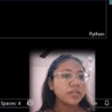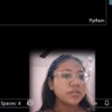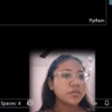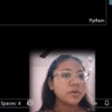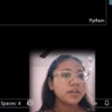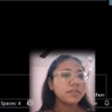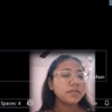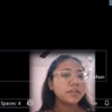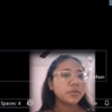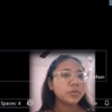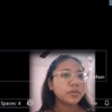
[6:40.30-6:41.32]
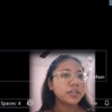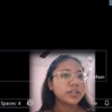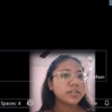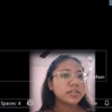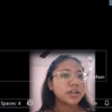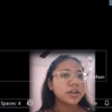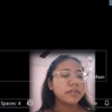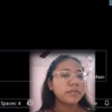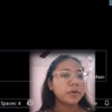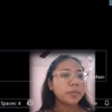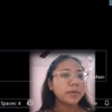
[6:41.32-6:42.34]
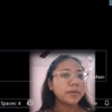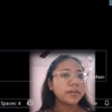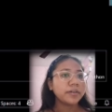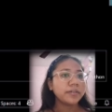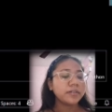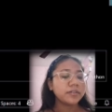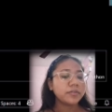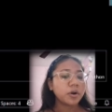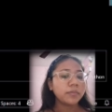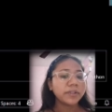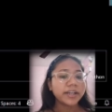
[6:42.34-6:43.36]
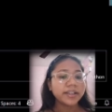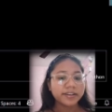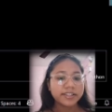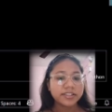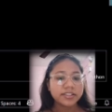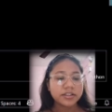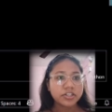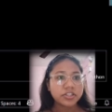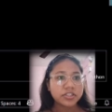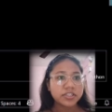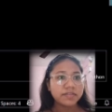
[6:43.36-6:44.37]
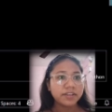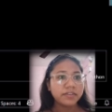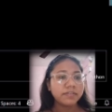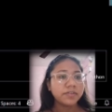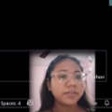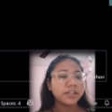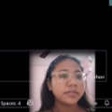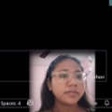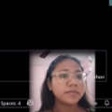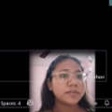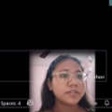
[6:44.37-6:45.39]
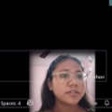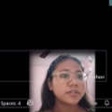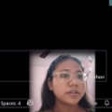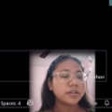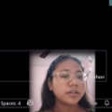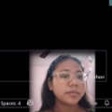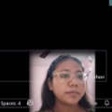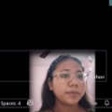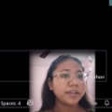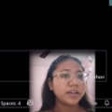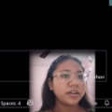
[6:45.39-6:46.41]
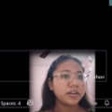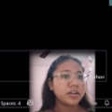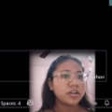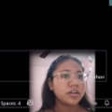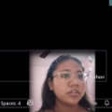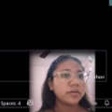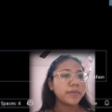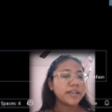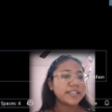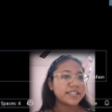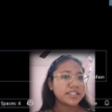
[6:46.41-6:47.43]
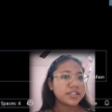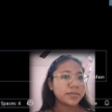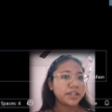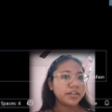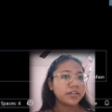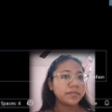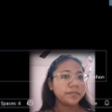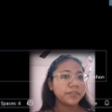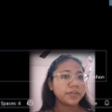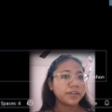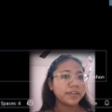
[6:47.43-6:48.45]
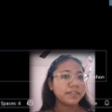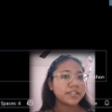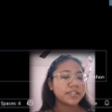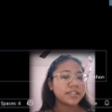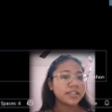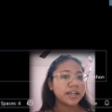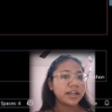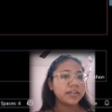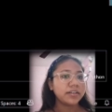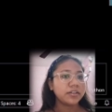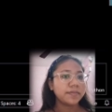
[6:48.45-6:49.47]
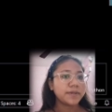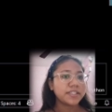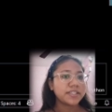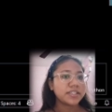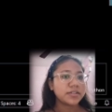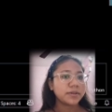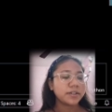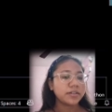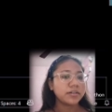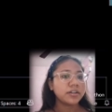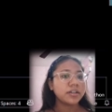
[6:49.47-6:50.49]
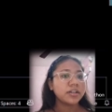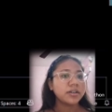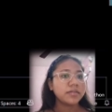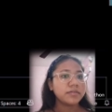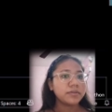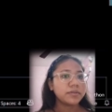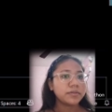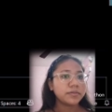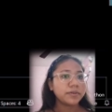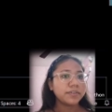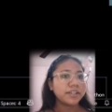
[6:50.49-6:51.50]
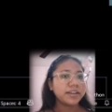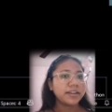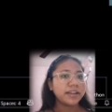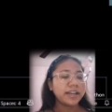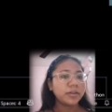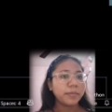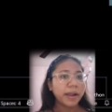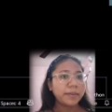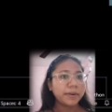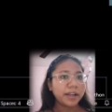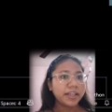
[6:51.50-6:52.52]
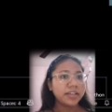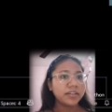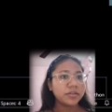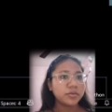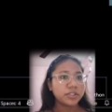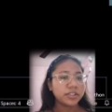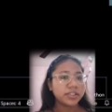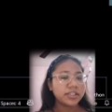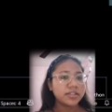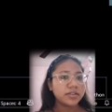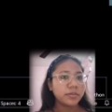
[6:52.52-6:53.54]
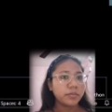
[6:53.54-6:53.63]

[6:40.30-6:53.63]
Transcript: So what we will do is from that grid search CV, we will first pick the best estimator. We will see that the best estimator, we will get the pipeline using this.